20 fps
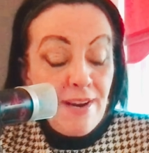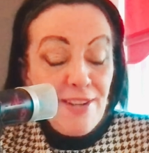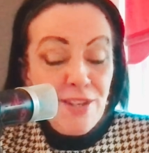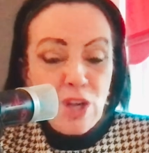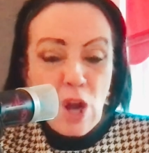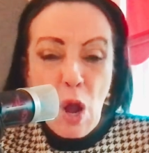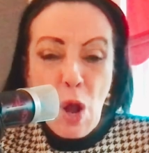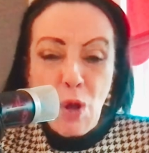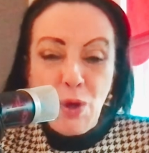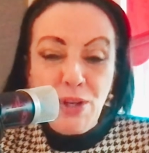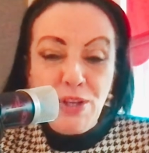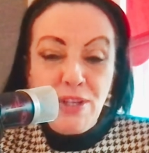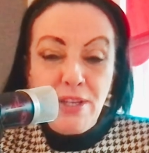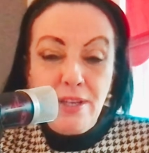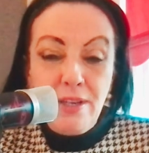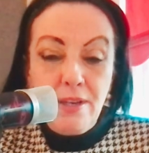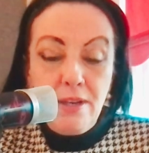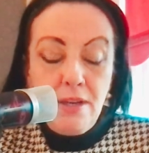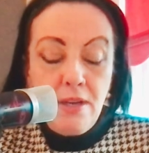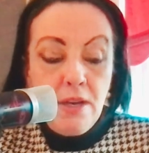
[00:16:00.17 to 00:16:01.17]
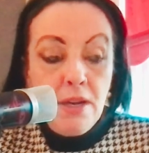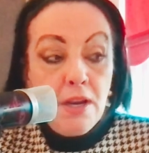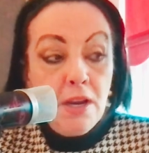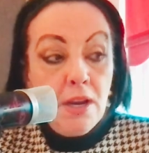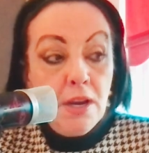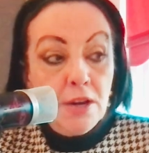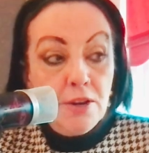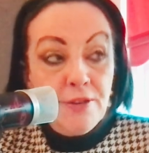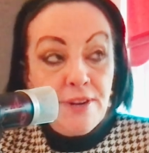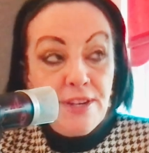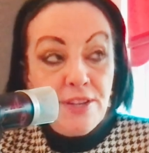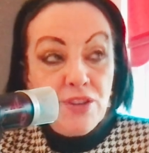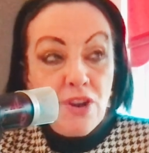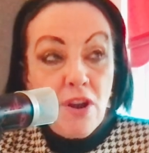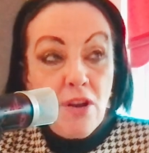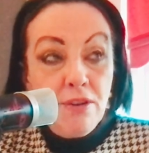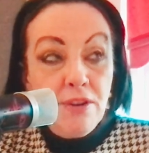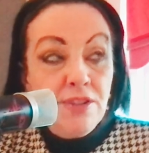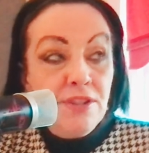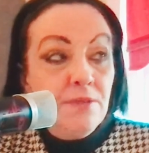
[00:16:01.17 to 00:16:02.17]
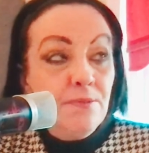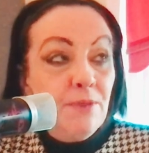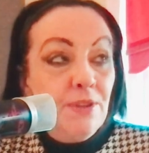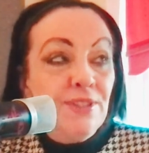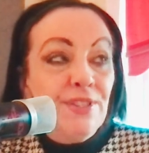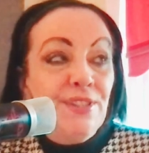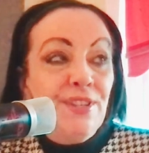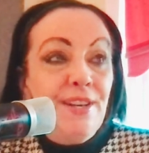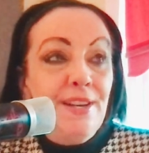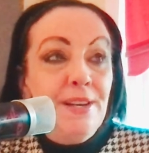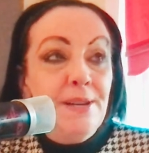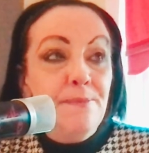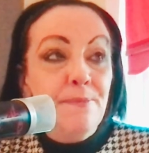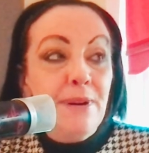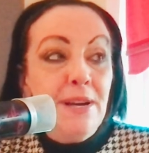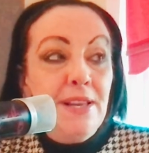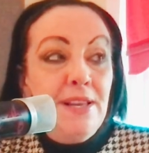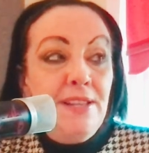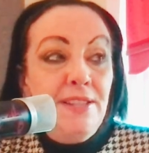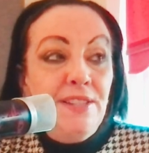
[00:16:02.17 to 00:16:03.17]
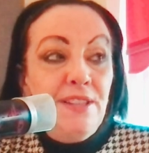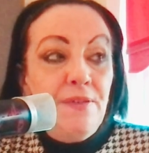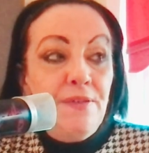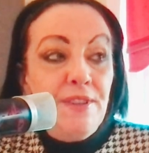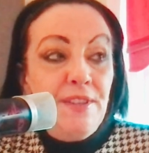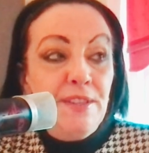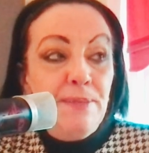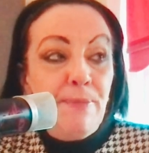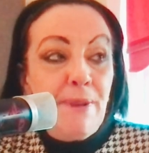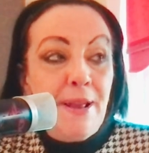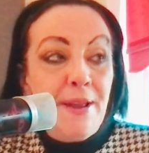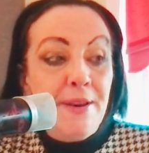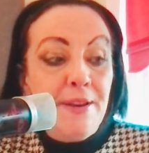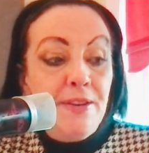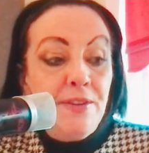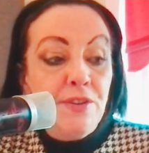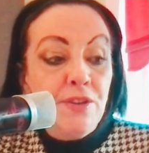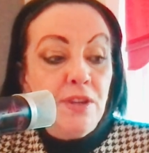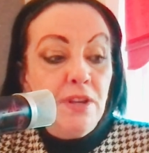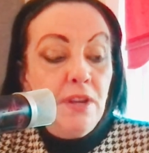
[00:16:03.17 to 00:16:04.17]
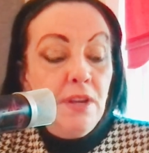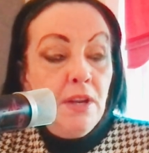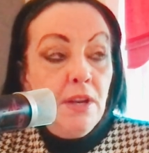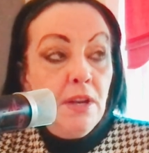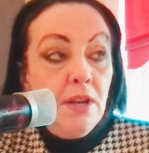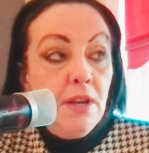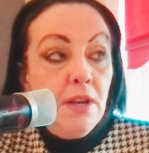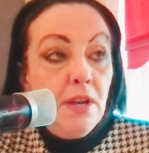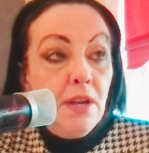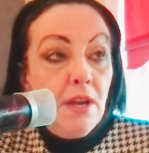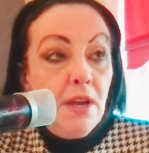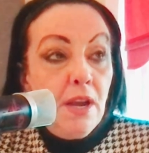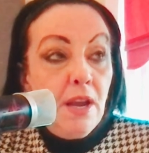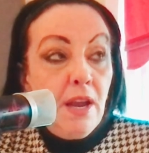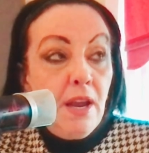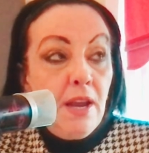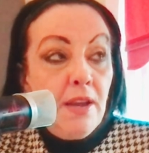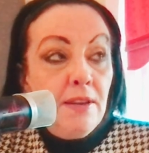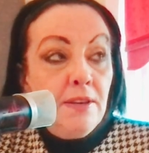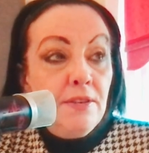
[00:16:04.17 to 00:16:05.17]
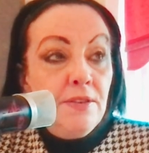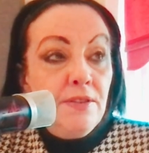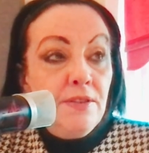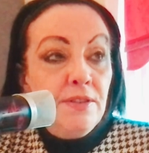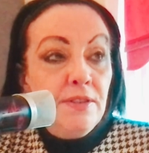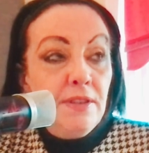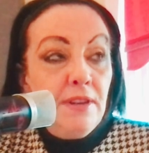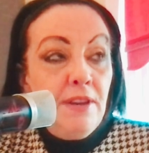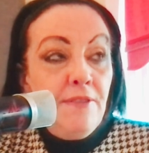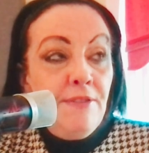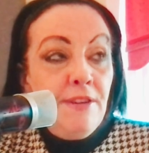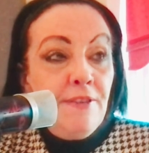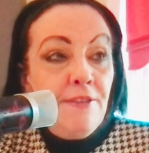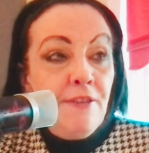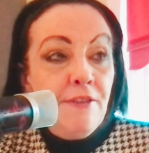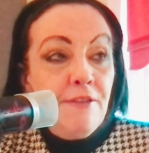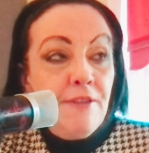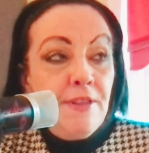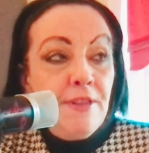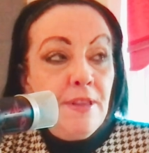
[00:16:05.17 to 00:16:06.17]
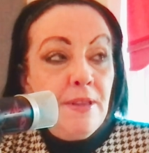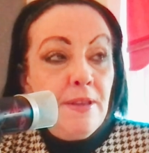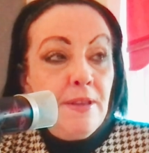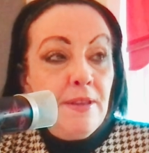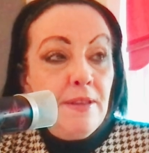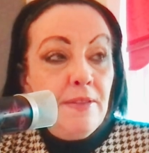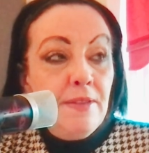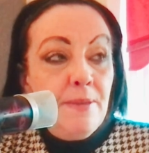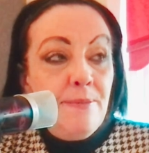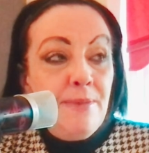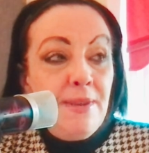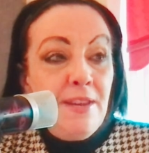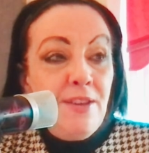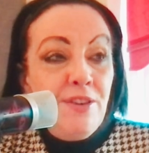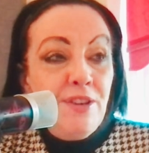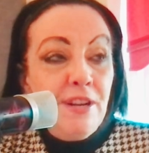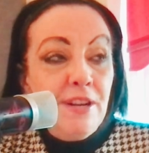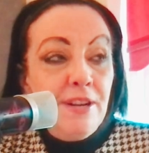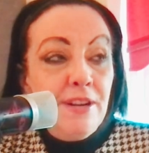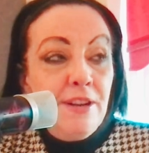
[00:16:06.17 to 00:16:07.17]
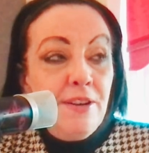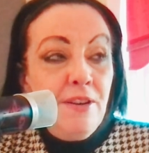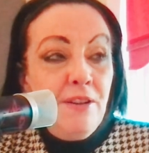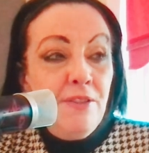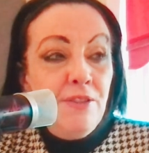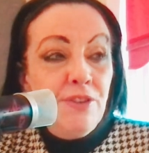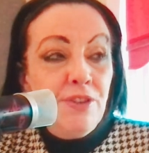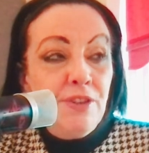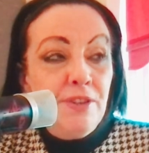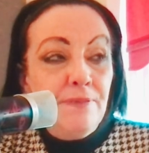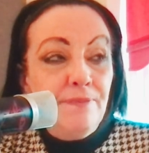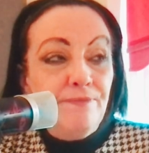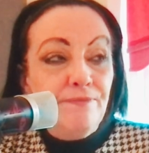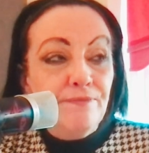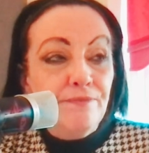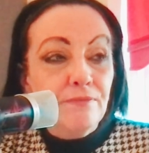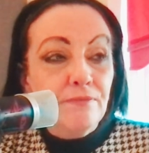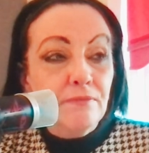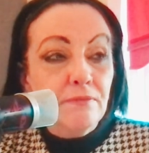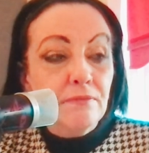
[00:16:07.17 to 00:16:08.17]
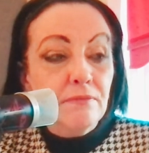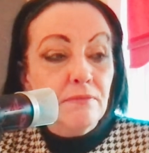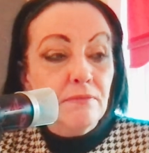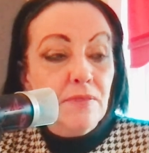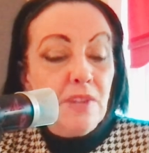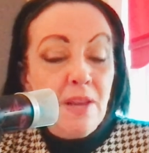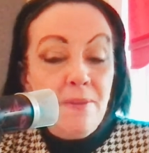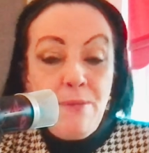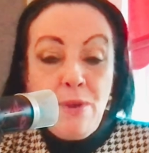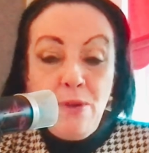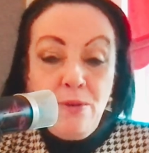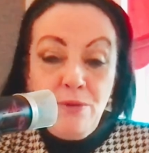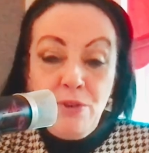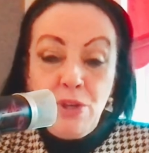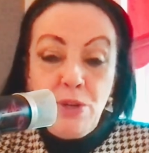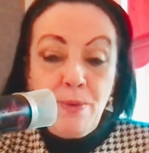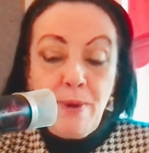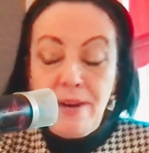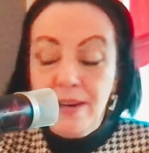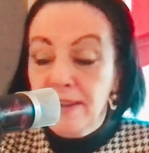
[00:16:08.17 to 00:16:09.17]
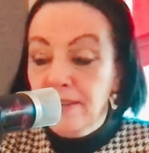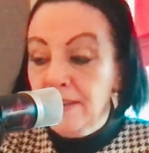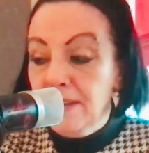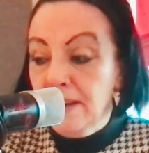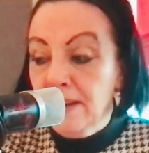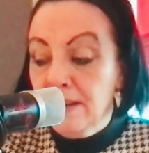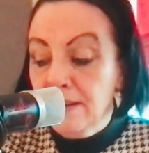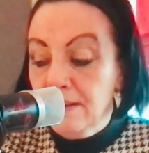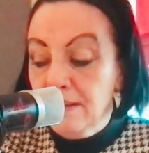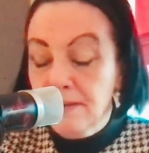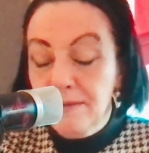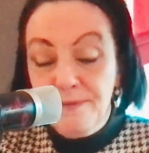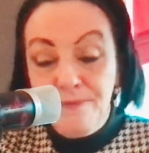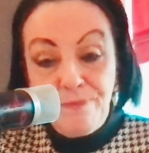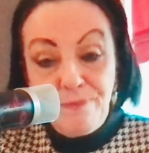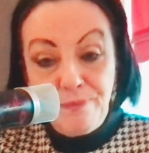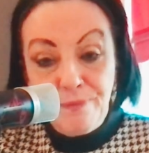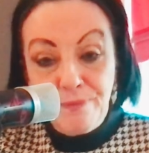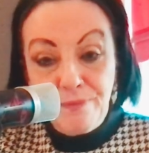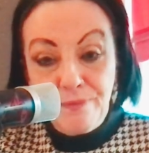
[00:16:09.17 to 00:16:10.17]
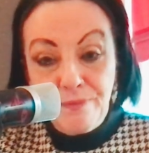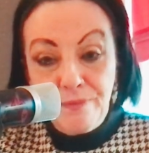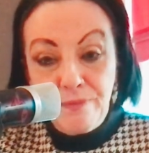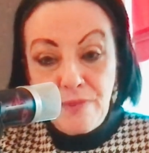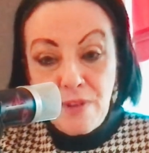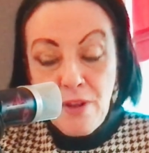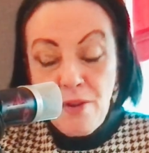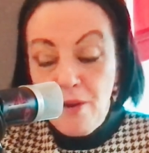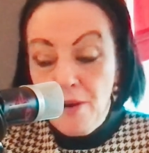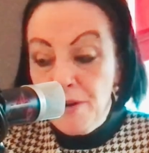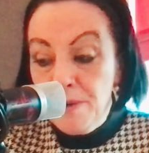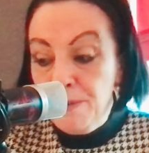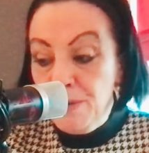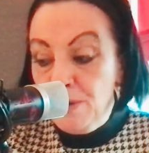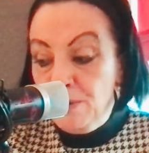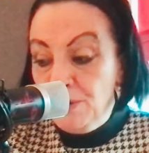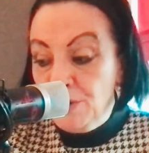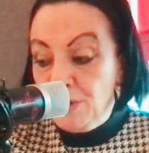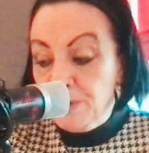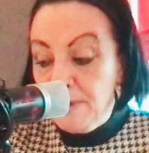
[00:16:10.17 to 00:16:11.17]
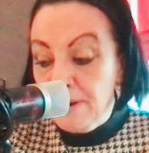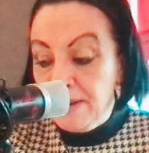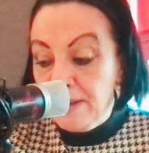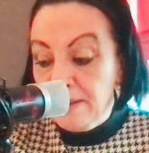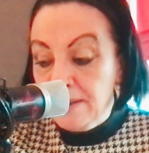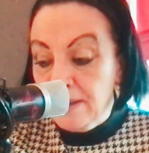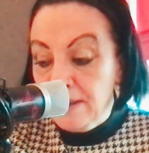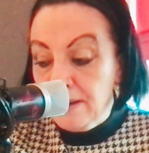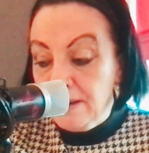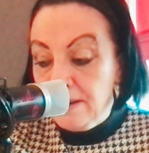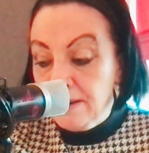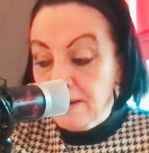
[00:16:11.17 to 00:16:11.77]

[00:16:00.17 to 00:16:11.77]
targeting, great targeting what's taken place on this planet. And even if you're in the, the media, you're not immune to anything. You're not immune to anything.